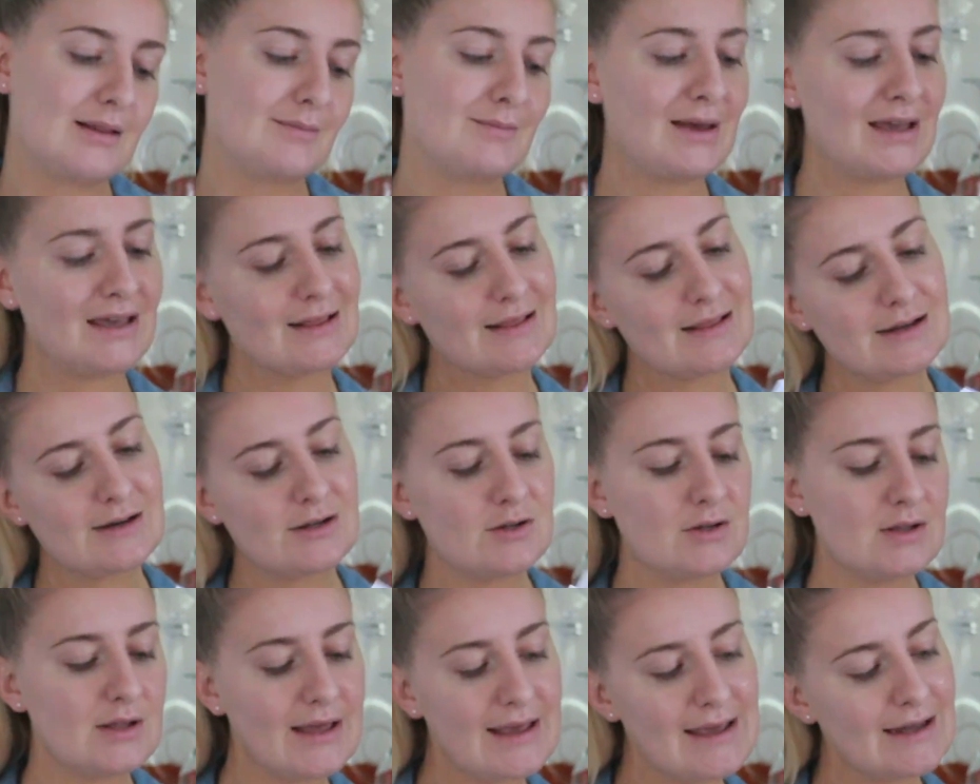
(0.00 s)
My
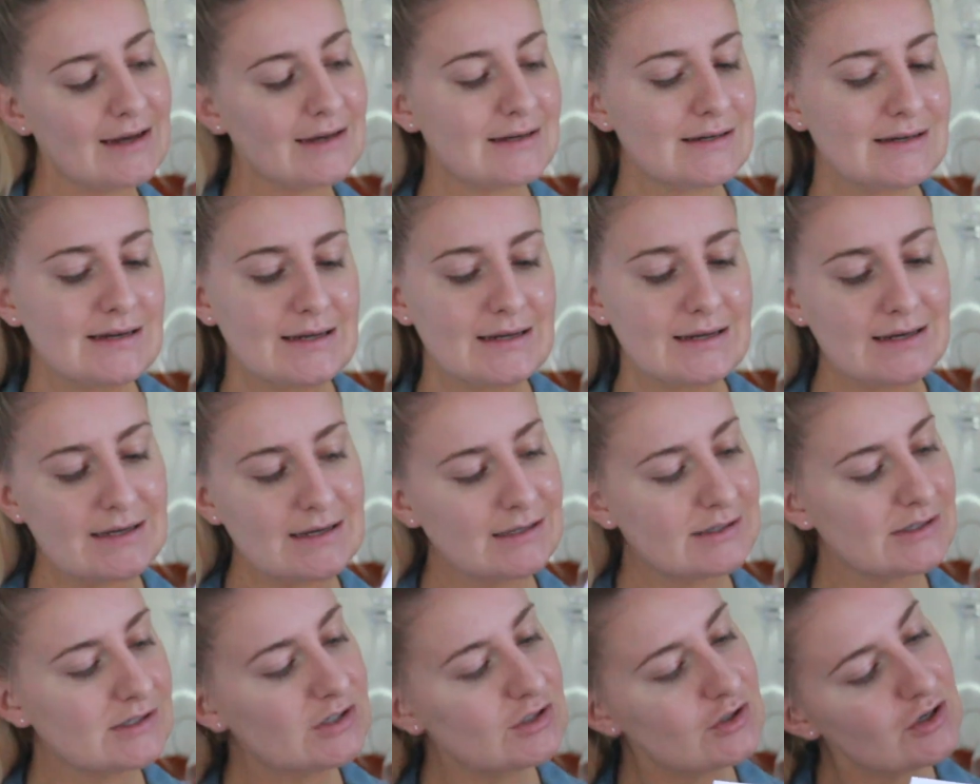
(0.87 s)
little handy
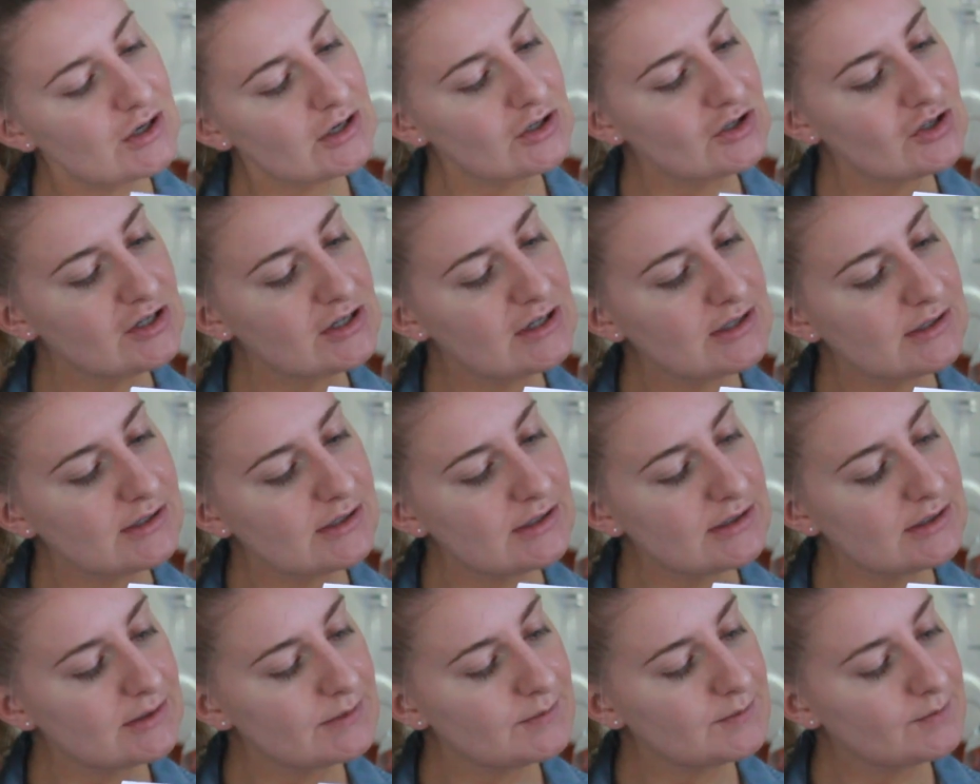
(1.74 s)
dandy
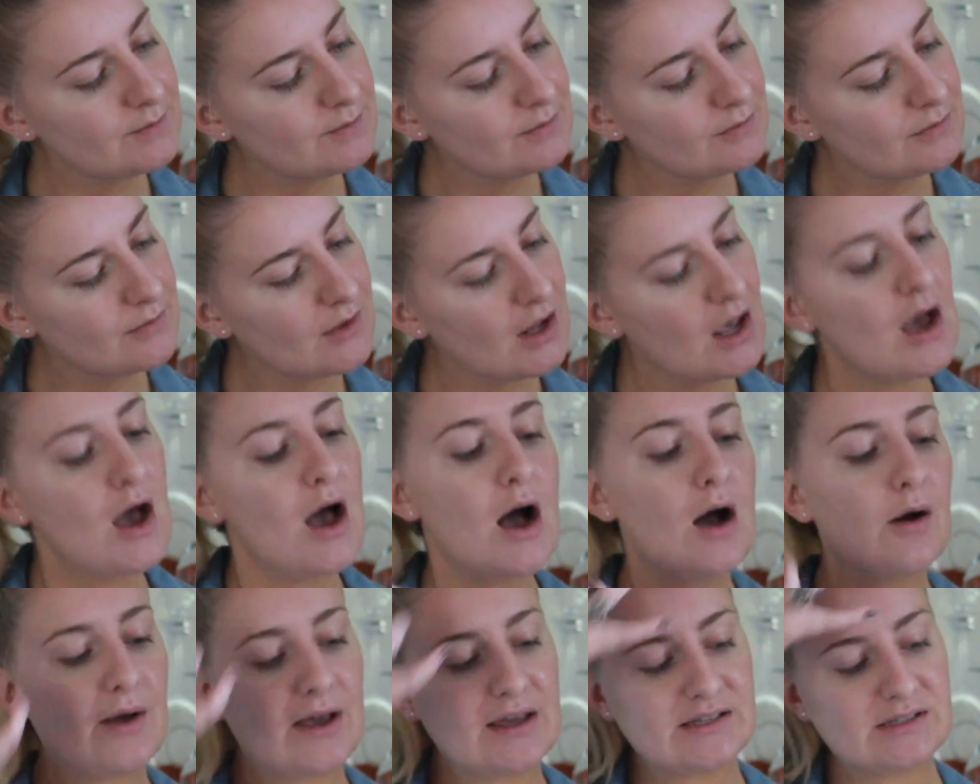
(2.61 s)
instructions.
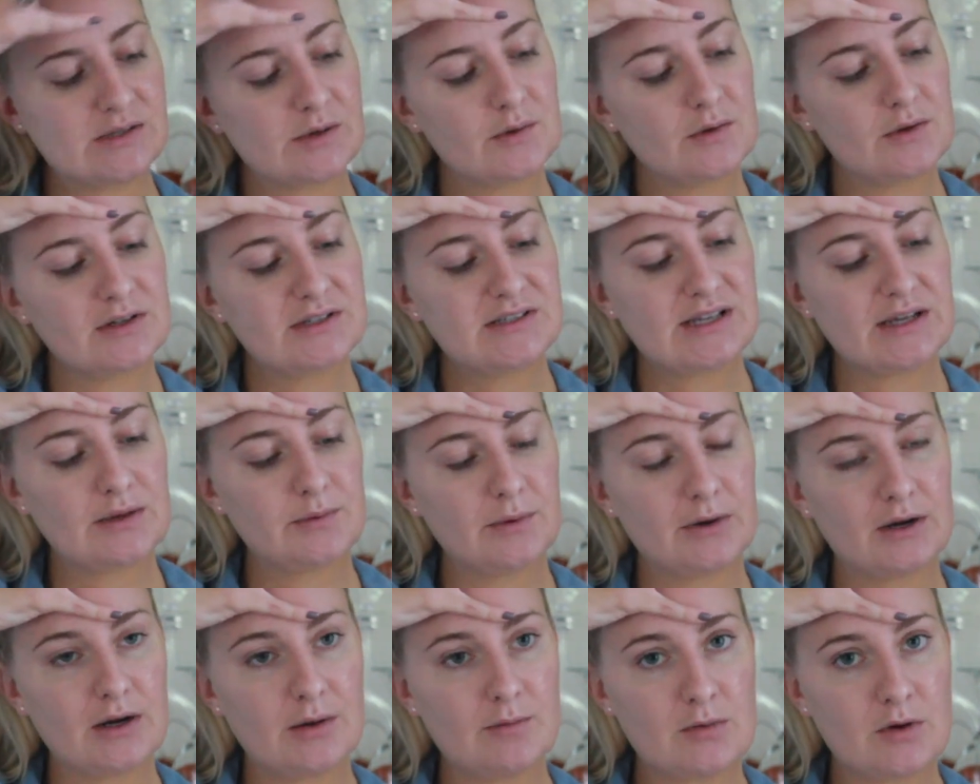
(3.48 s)
Okay, so it looks like
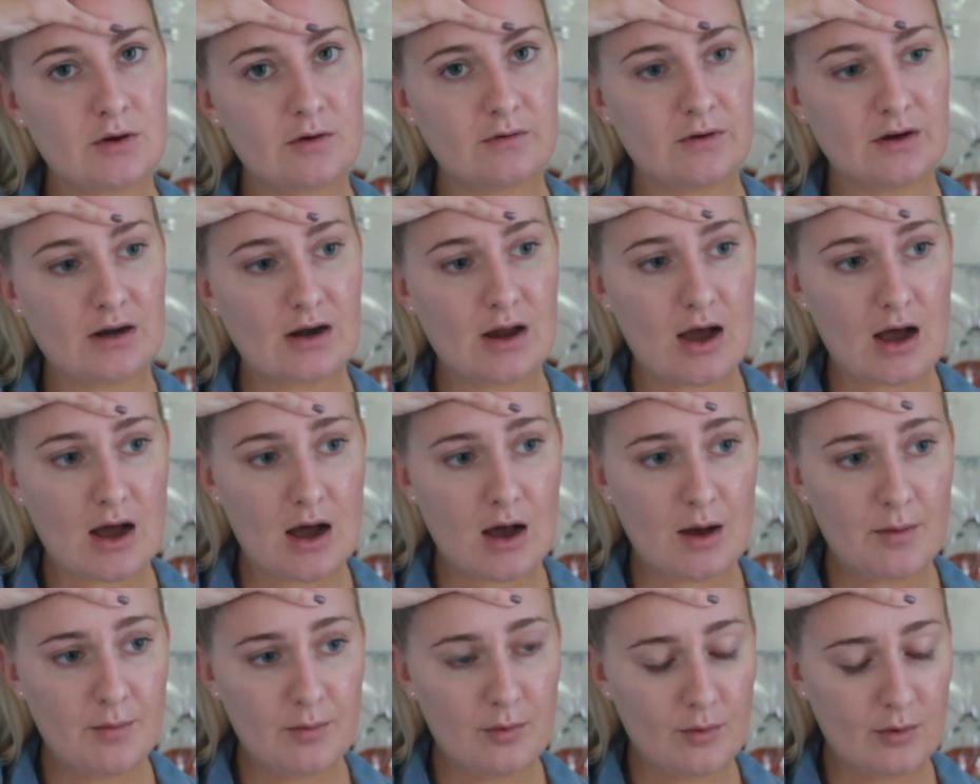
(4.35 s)
we're gonna move in an
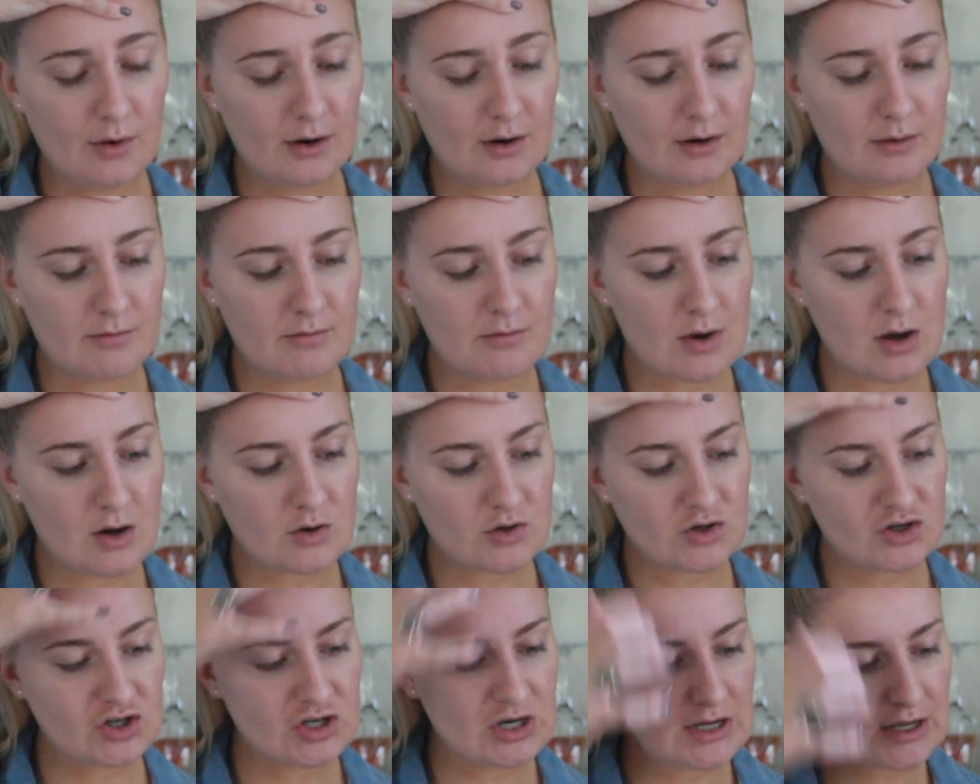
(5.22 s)
upward
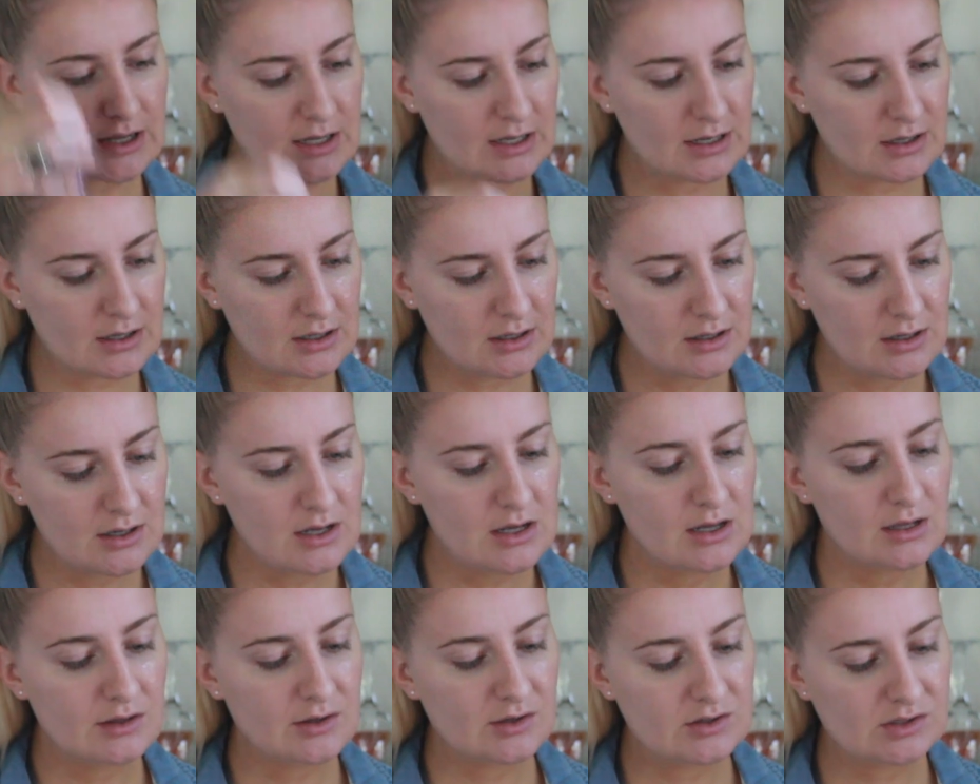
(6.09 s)
motion.
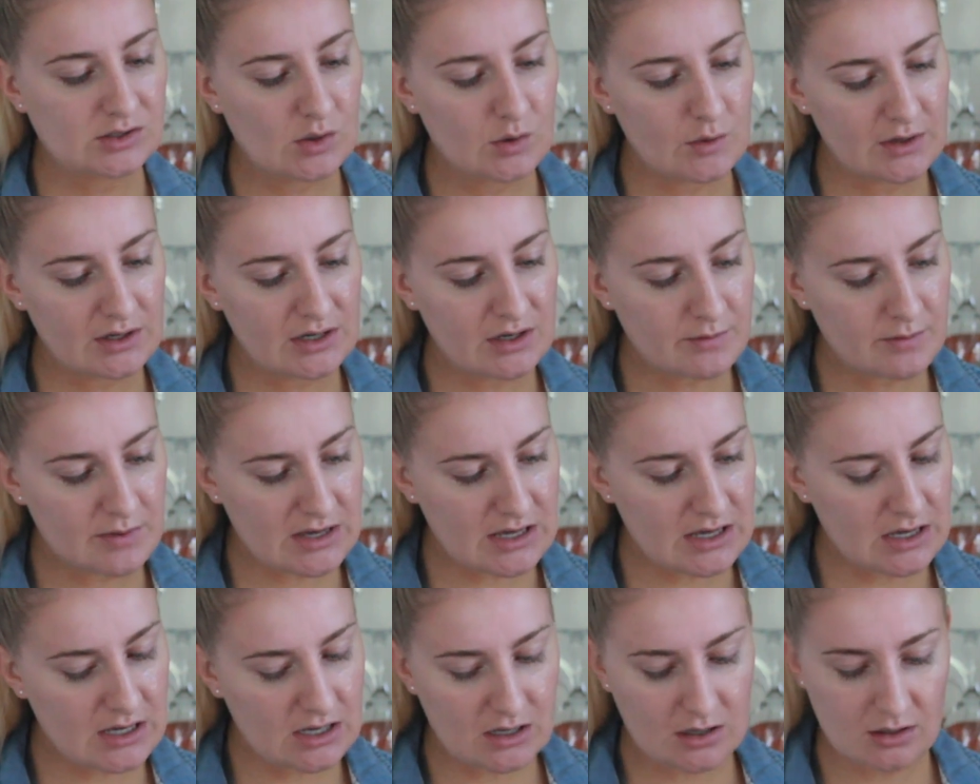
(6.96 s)
There's going to
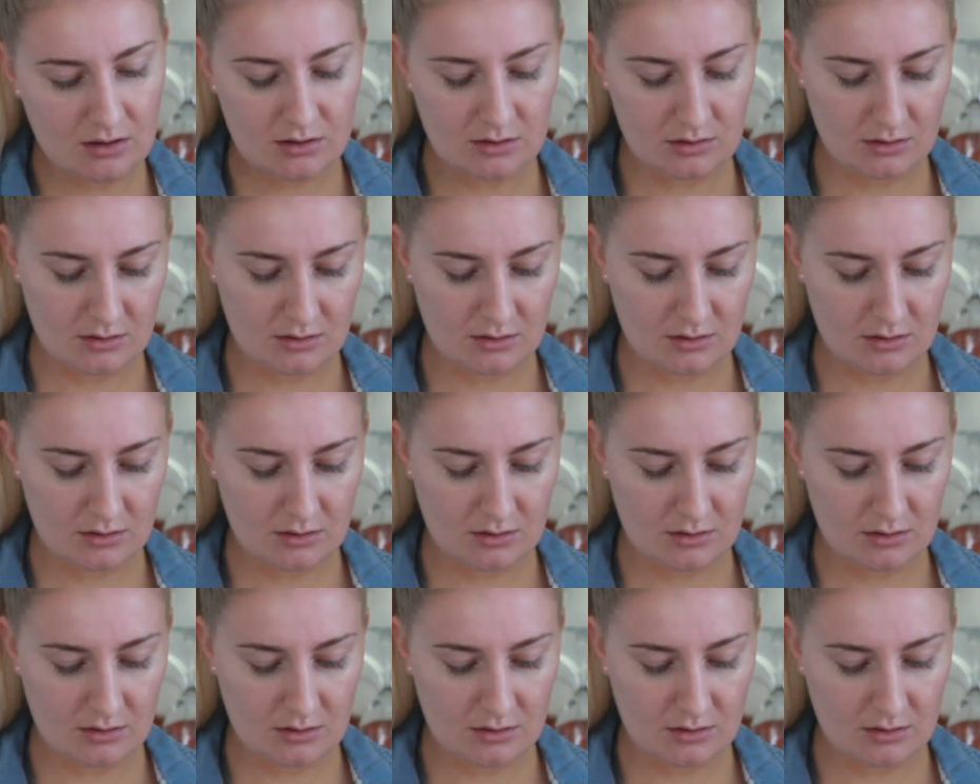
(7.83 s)
be